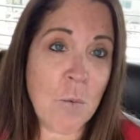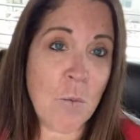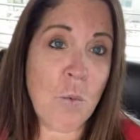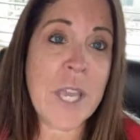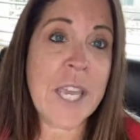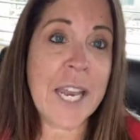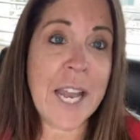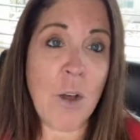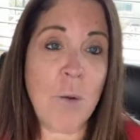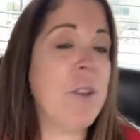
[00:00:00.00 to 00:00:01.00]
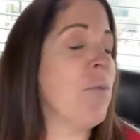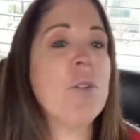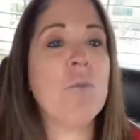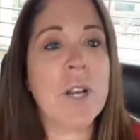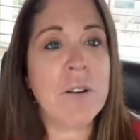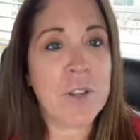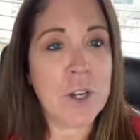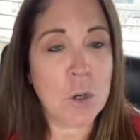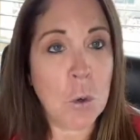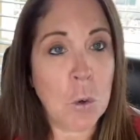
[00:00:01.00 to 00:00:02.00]
we can help them with whatever
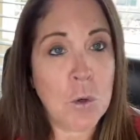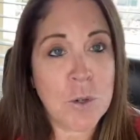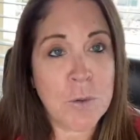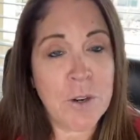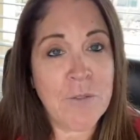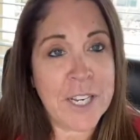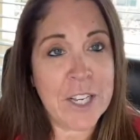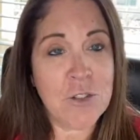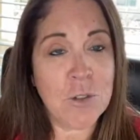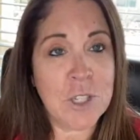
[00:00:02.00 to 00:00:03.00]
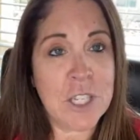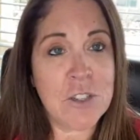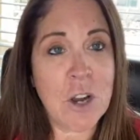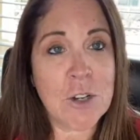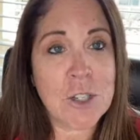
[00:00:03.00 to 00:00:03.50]
their goals or their financial needs are.